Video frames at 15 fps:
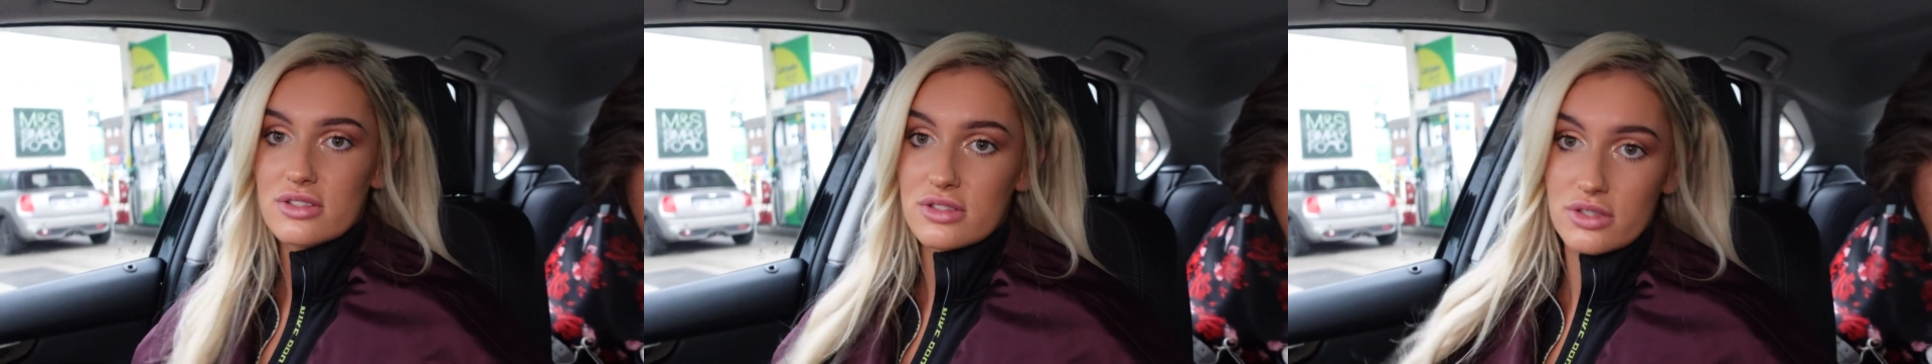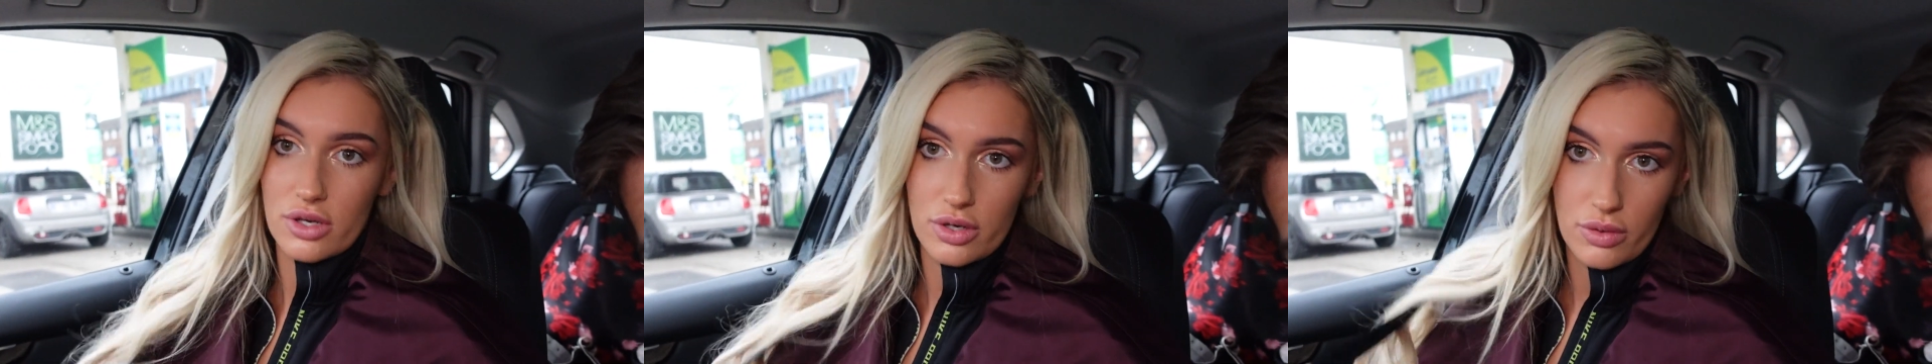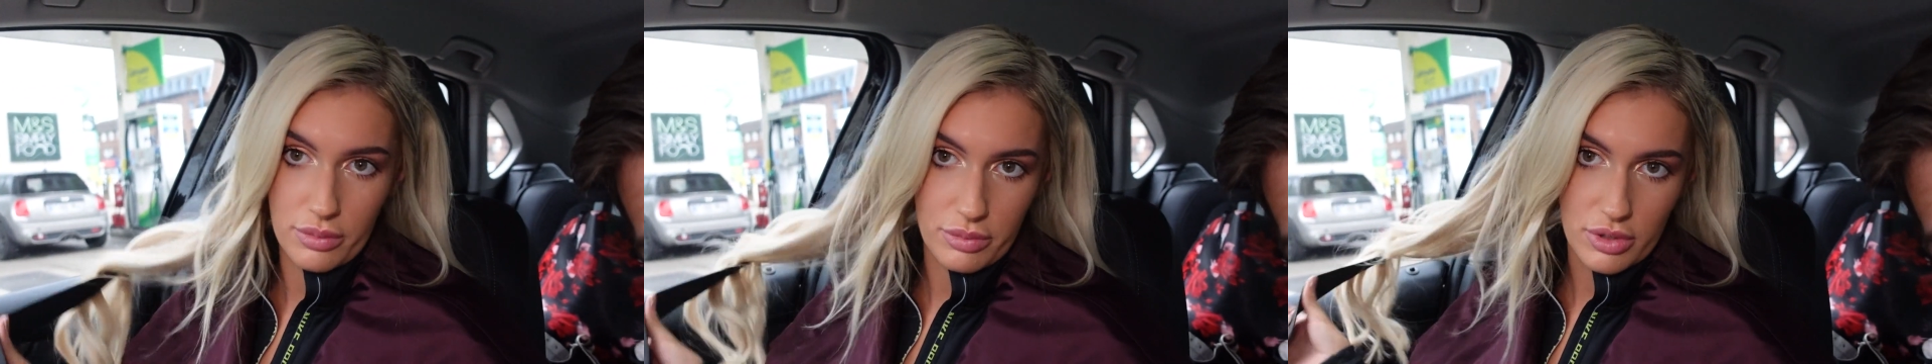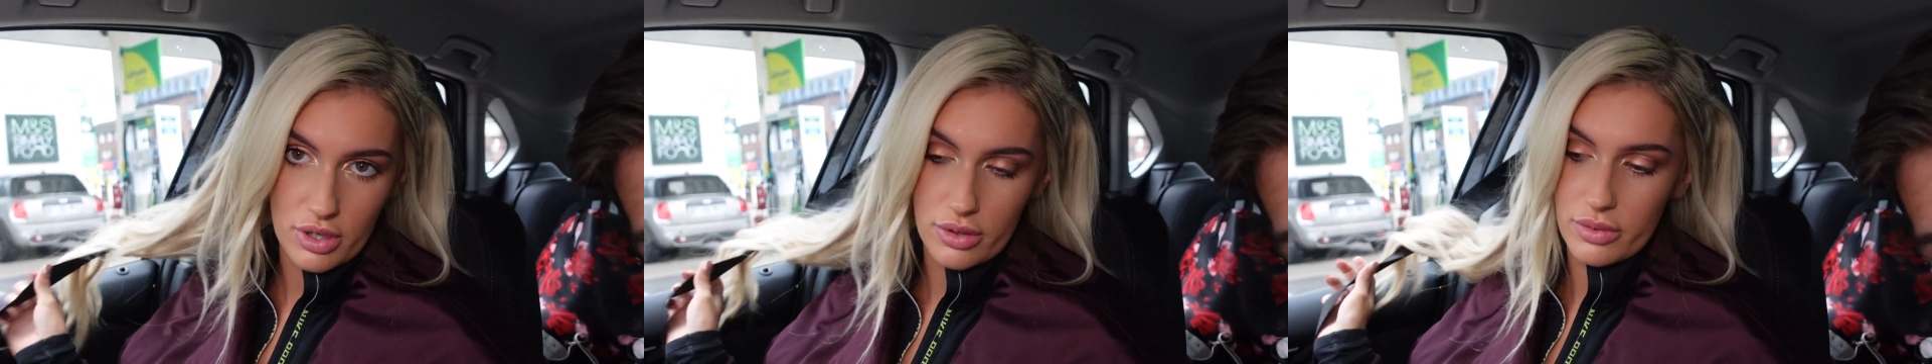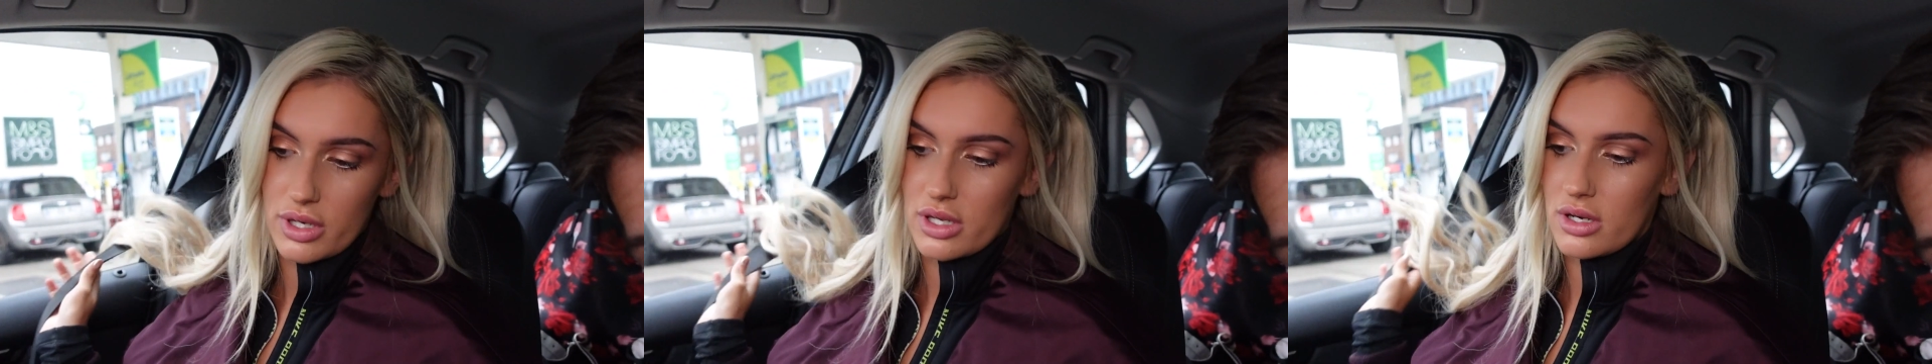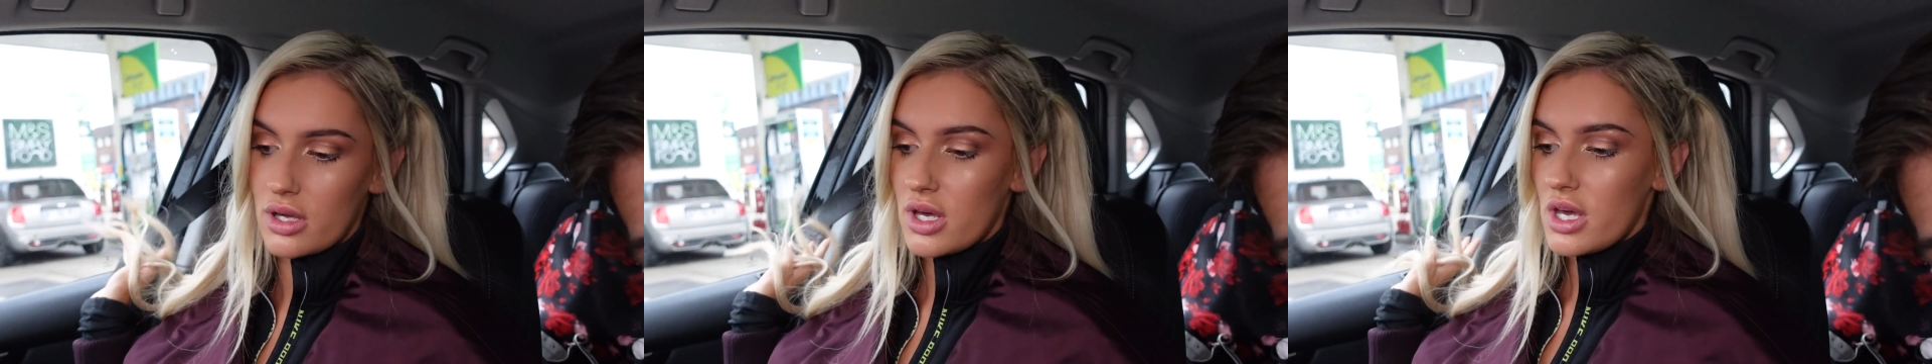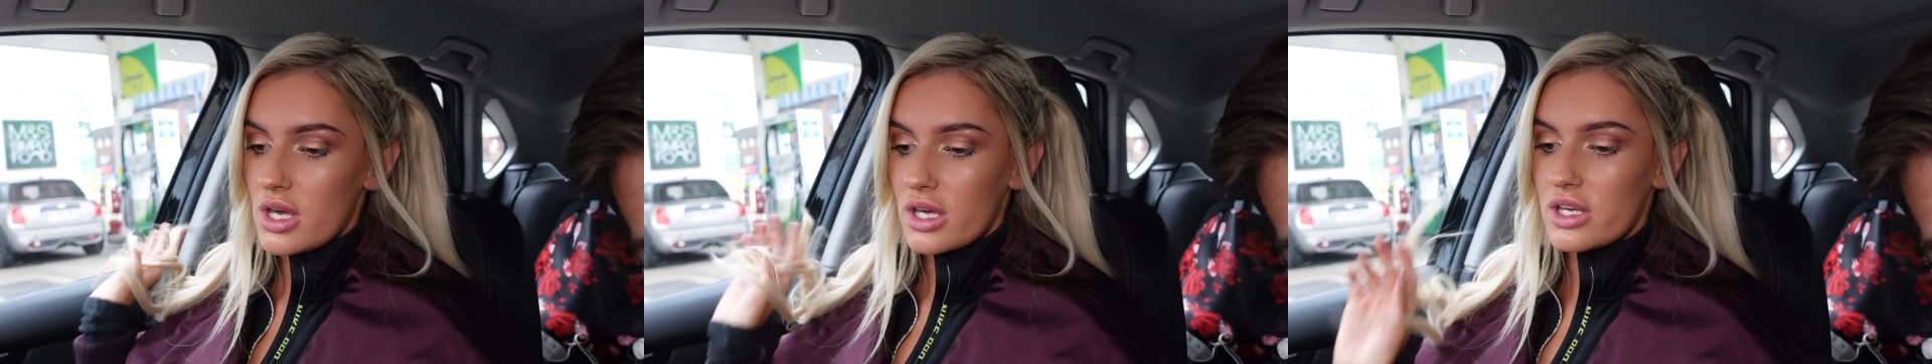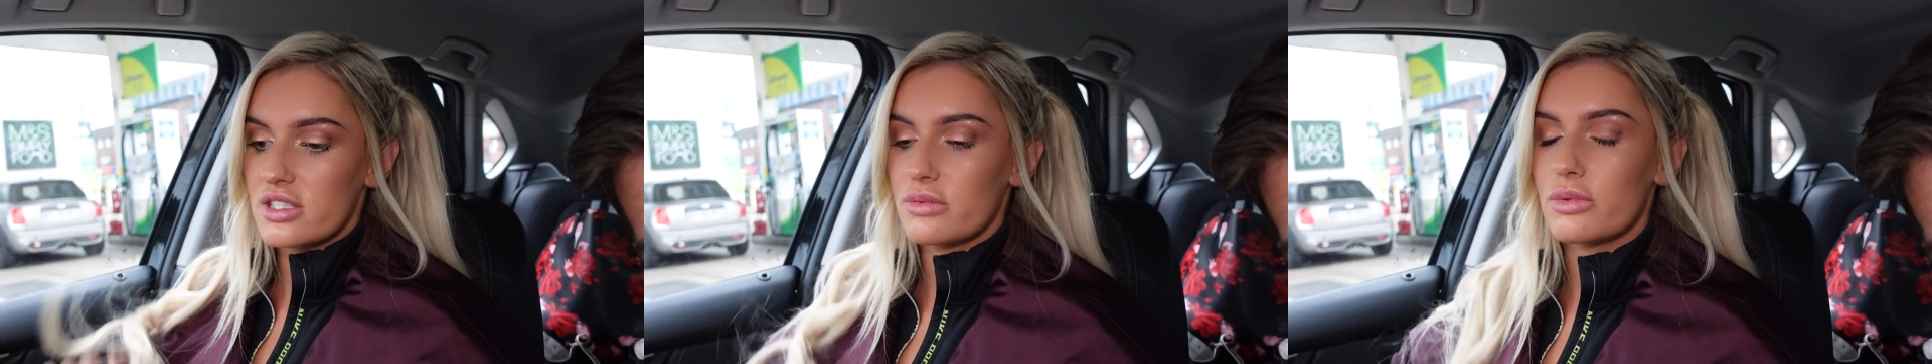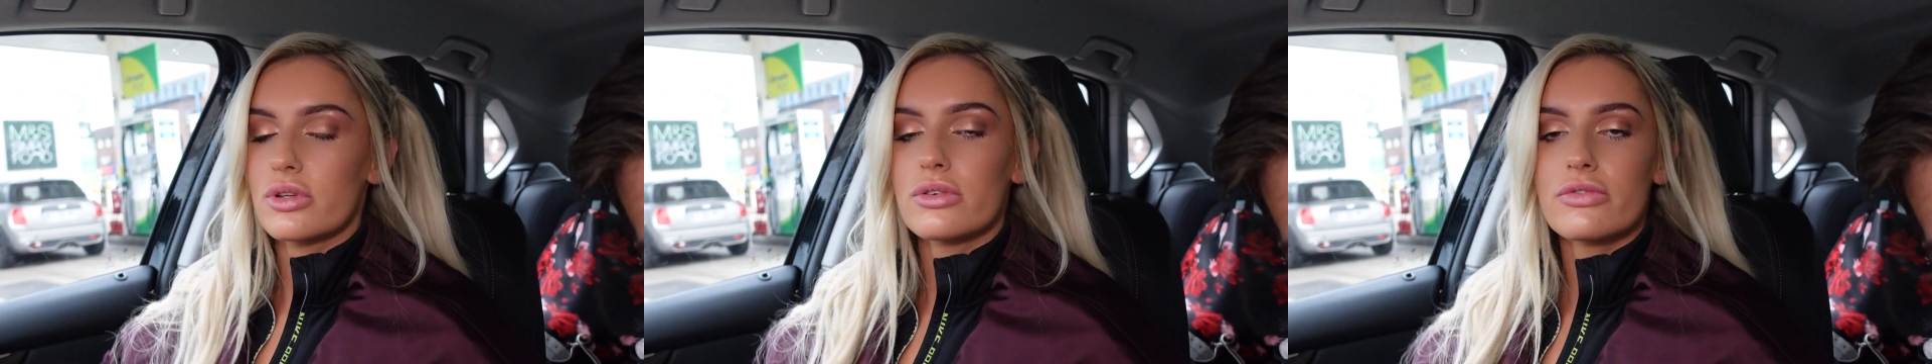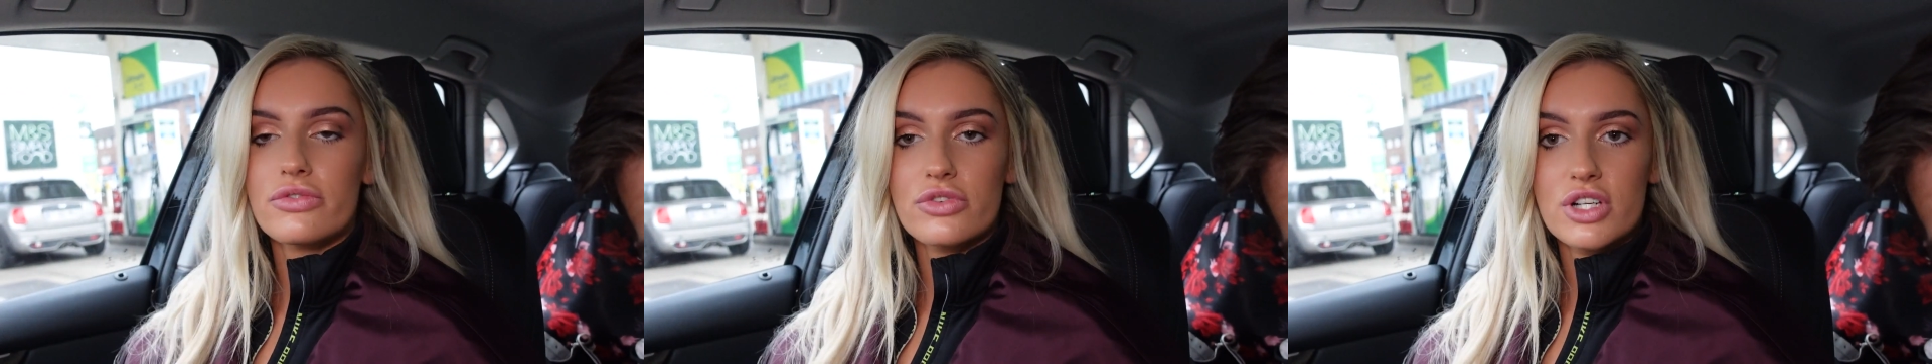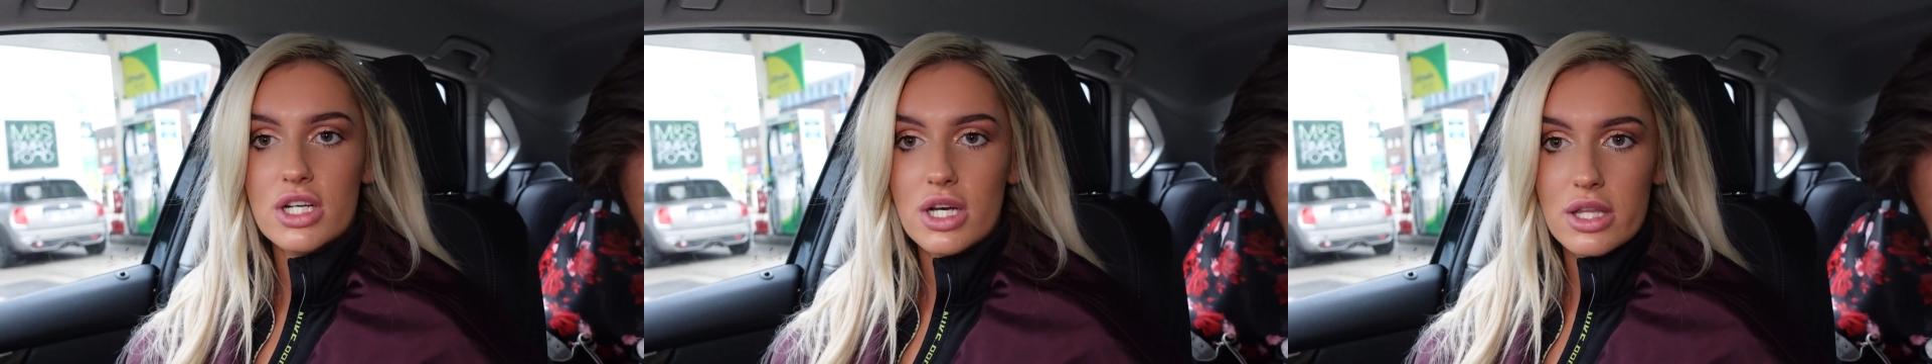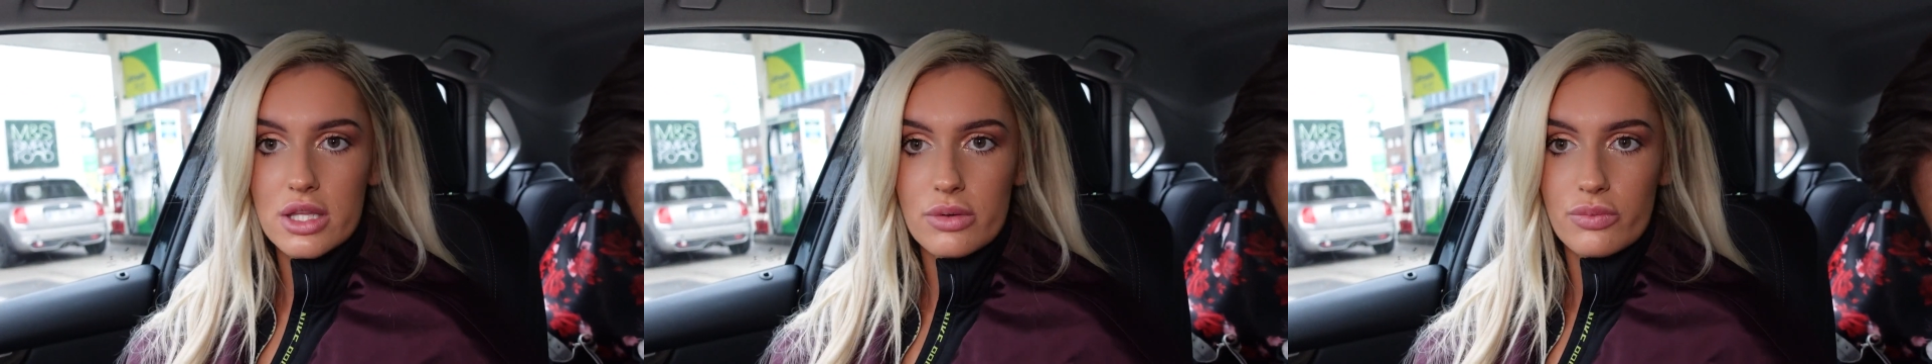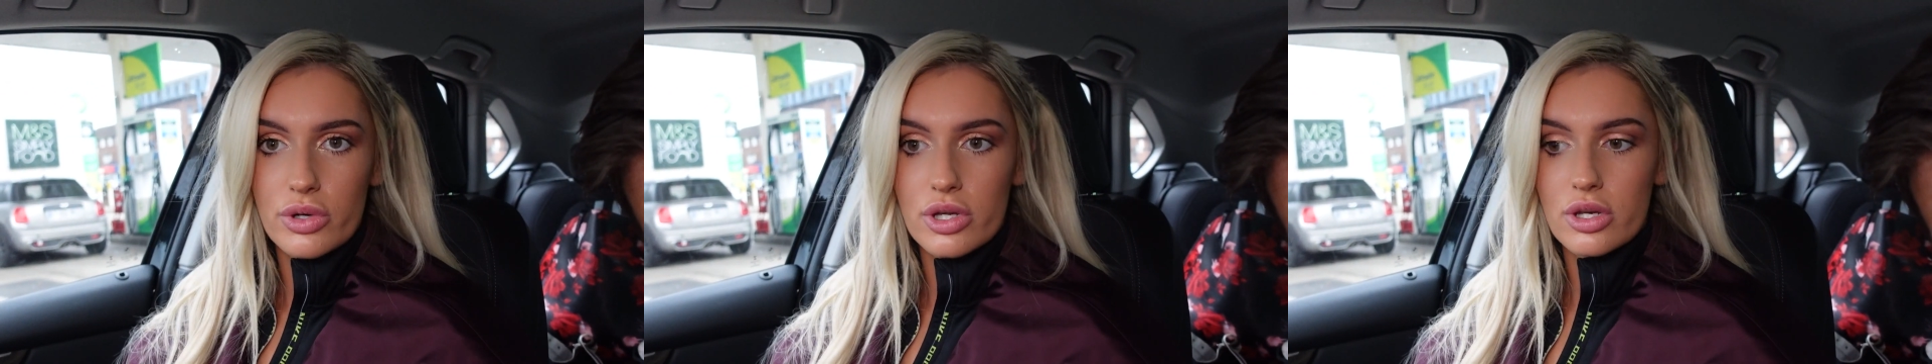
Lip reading: so I'm gonna go in, get some gluten free, and then we're